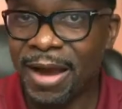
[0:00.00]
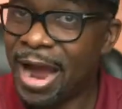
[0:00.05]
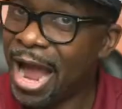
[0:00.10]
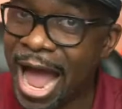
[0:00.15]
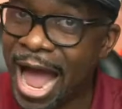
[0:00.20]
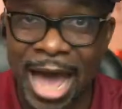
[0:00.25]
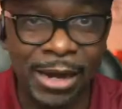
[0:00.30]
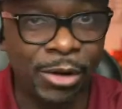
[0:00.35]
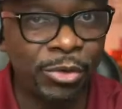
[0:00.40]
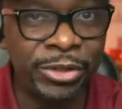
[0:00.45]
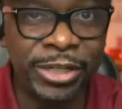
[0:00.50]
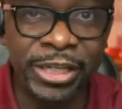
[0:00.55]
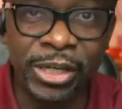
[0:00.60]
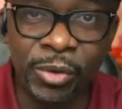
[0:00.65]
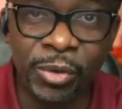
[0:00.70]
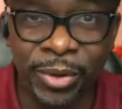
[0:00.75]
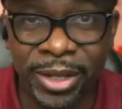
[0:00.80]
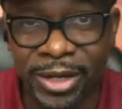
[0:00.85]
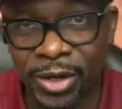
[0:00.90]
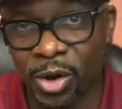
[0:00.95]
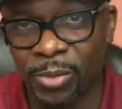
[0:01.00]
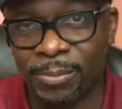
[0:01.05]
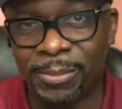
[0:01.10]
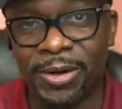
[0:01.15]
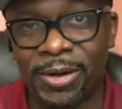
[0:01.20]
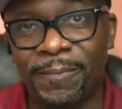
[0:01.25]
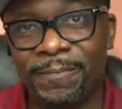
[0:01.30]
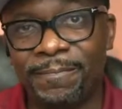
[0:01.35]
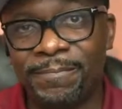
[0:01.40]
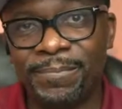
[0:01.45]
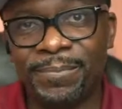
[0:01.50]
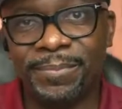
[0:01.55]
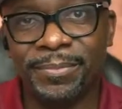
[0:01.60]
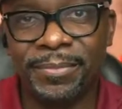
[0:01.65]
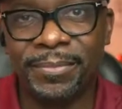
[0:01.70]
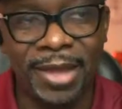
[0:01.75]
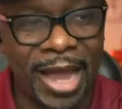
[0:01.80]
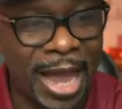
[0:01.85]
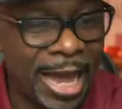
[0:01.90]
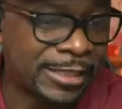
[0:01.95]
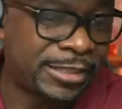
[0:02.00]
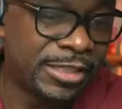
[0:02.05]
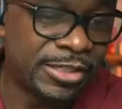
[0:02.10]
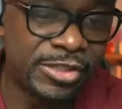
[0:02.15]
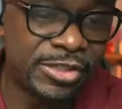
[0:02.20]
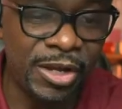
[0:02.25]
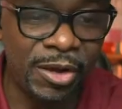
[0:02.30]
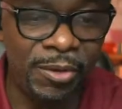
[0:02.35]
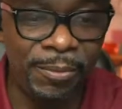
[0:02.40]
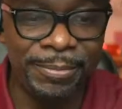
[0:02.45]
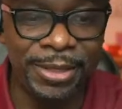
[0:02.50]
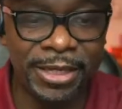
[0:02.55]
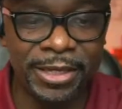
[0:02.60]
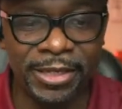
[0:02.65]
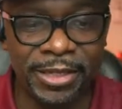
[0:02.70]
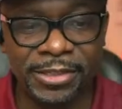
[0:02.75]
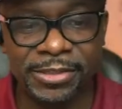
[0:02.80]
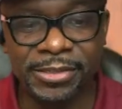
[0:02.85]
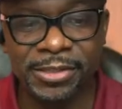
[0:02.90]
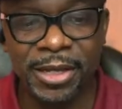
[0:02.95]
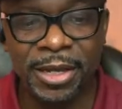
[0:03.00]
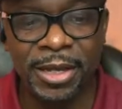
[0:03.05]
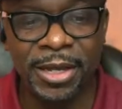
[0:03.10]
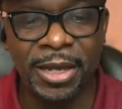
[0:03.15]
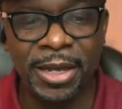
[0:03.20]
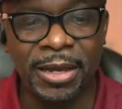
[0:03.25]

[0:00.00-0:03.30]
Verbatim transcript: right? I don't deal with no more. I just don't because